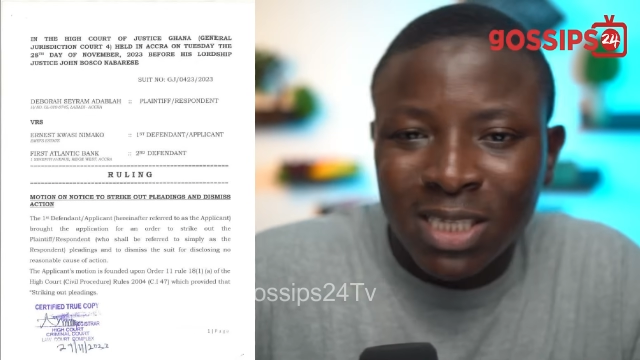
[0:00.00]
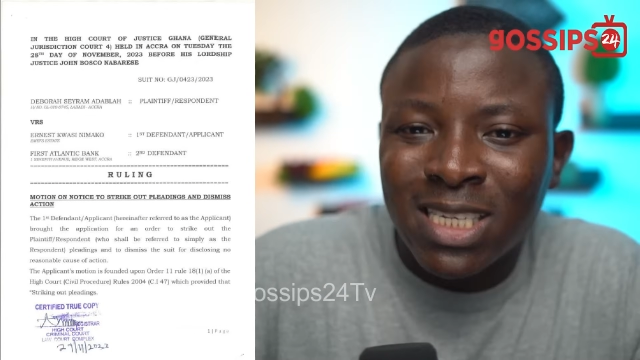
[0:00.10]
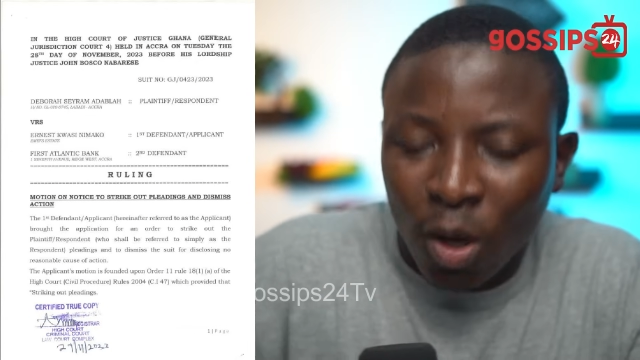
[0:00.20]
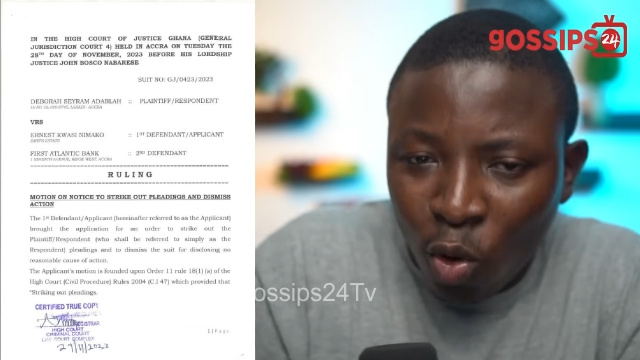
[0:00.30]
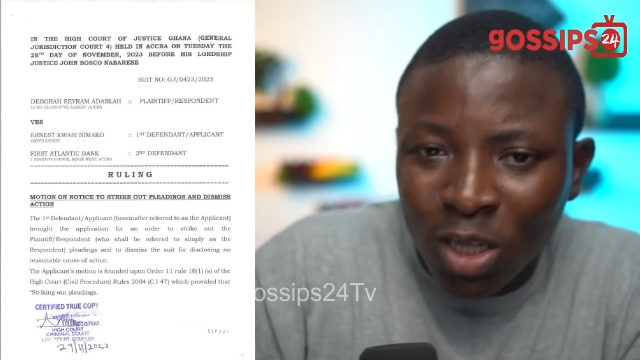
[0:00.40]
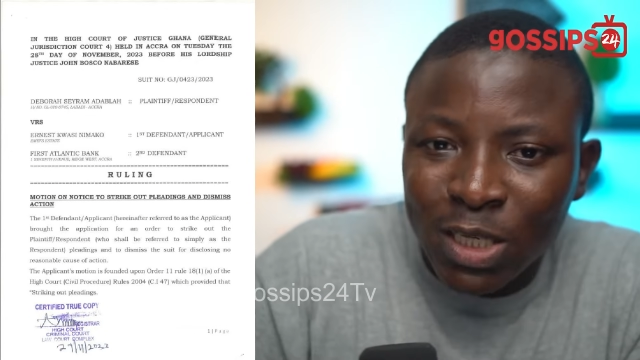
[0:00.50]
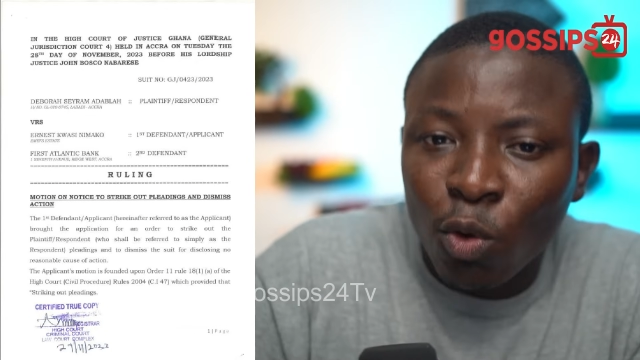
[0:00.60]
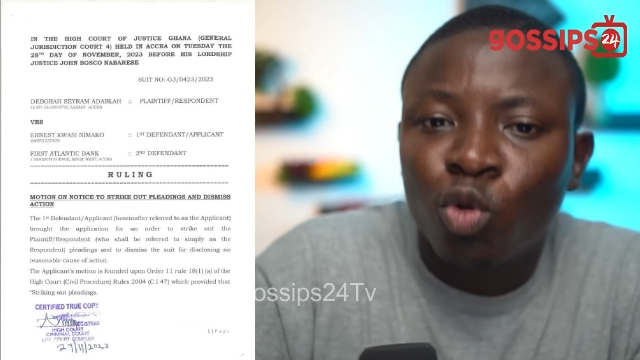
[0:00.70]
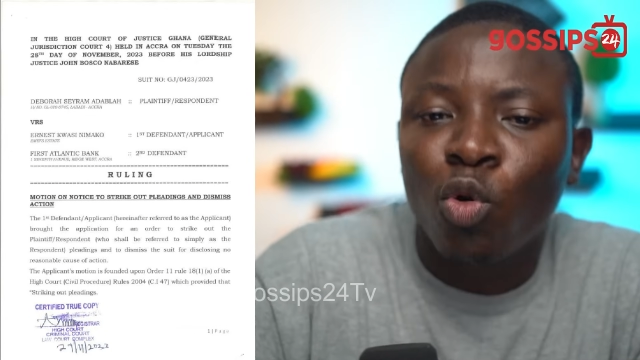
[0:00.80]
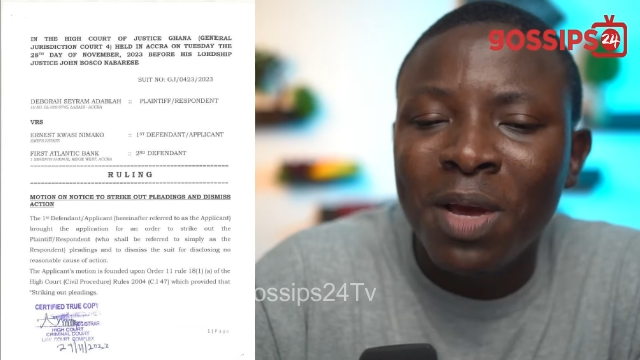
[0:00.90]
and say, court,
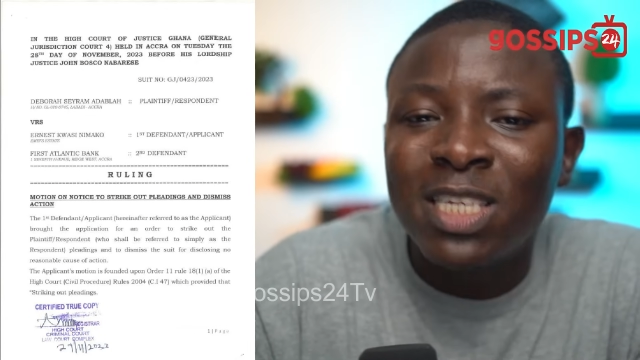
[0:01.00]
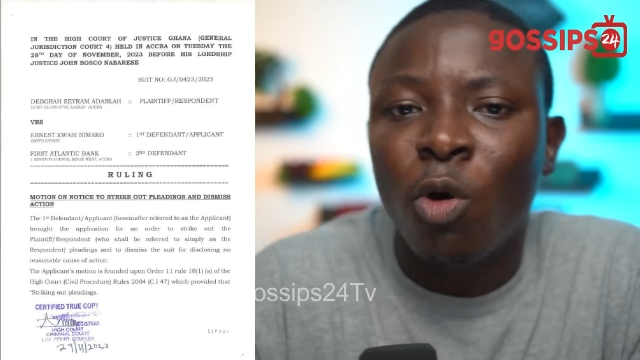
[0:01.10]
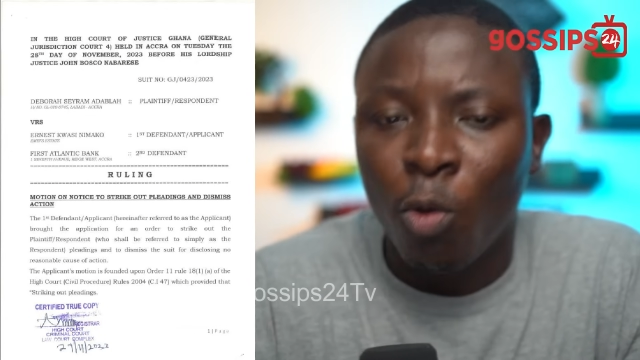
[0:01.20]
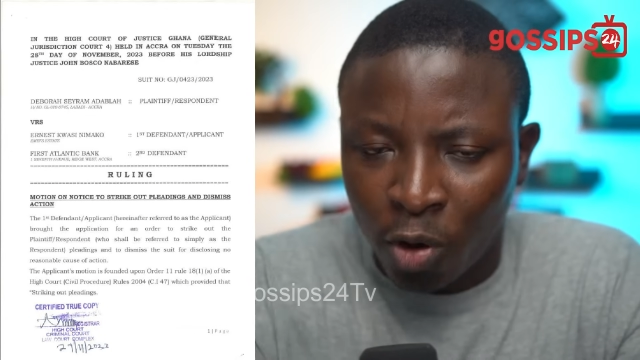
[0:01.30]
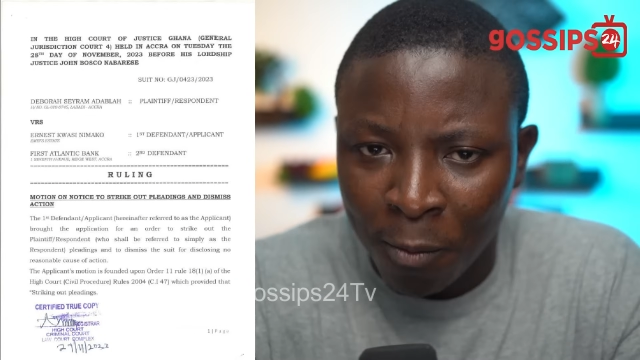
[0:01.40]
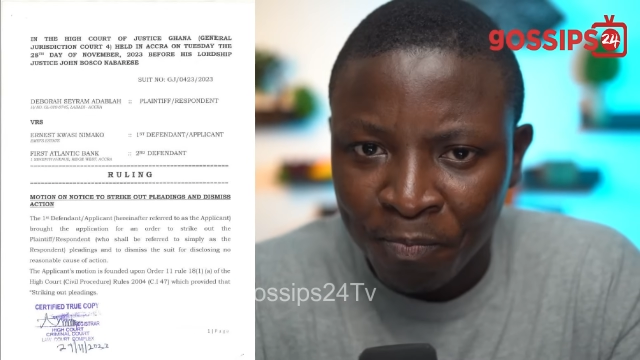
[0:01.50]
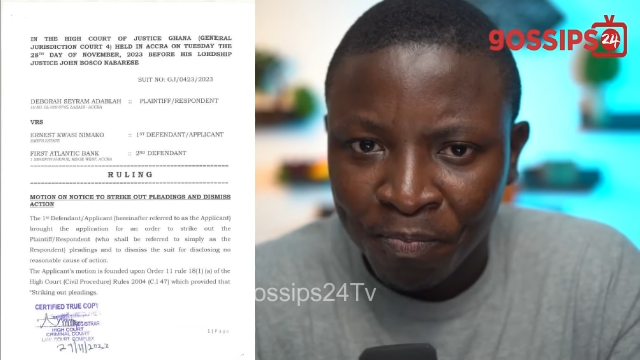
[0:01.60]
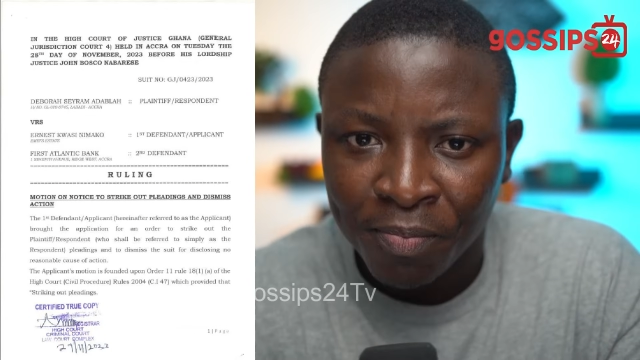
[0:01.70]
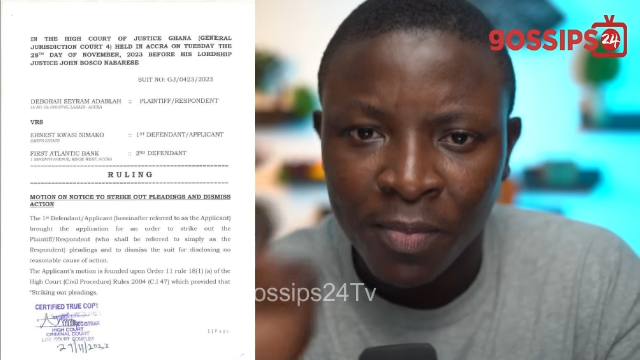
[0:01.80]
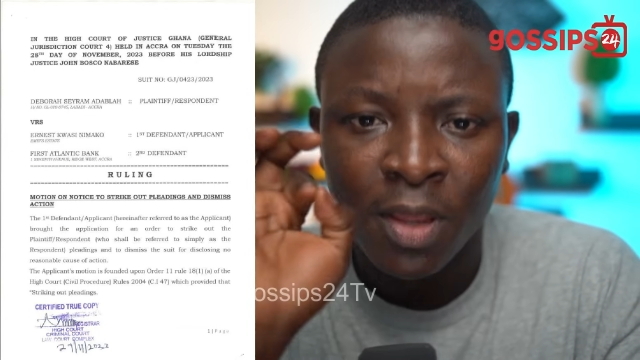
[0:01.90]
no, 2 minutes who came.